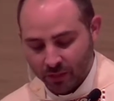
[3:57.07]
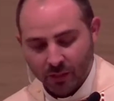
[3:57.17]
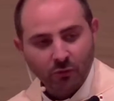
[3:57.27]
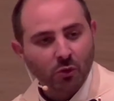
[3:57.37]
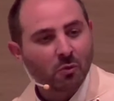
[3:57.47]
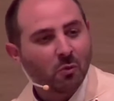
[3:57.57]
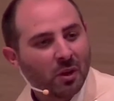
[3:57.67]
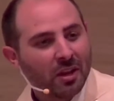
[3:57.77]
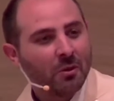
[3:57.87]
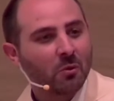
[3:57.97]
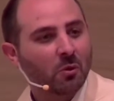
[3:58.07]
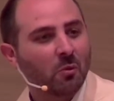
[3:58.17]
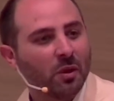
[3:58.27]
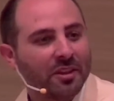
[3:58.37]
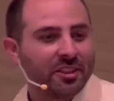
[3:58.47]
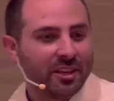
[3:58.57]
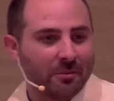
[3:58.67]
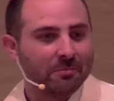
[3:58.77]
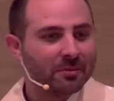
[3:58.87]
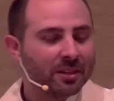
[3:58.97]
For we were with
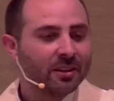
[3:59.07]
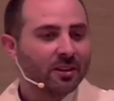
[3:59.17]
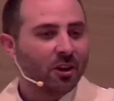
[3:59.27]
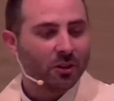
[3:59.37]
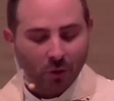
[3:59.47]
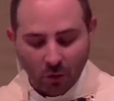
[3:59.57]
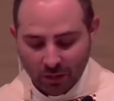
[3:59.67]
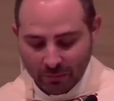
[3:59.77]
him on the holy